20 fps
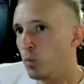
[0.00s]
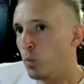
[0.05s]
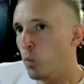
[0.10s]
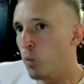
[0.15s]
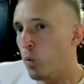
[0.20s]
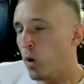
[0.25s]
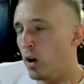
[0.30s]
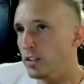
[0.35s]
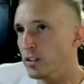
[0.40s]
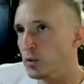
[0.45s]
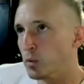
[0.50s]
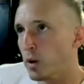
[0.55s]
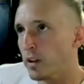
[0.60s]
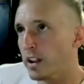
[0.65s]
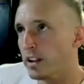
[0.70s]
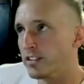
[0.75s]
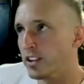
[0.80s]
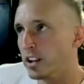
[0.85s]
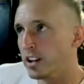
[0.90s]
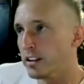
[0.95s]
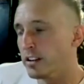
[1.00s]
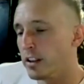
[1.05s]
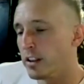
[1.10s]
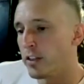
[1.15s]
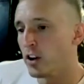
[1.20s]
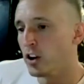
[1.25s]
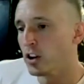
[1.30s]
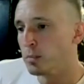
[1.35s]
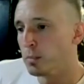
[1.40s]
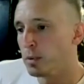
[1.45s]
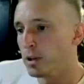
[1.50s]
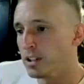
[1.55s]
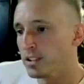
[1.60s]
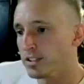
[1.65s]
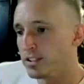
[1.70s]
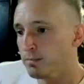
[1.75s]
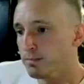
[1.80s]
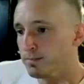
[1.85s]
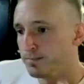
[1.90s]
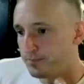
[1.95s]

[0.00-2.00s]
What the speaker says: ones where they're done in the third person.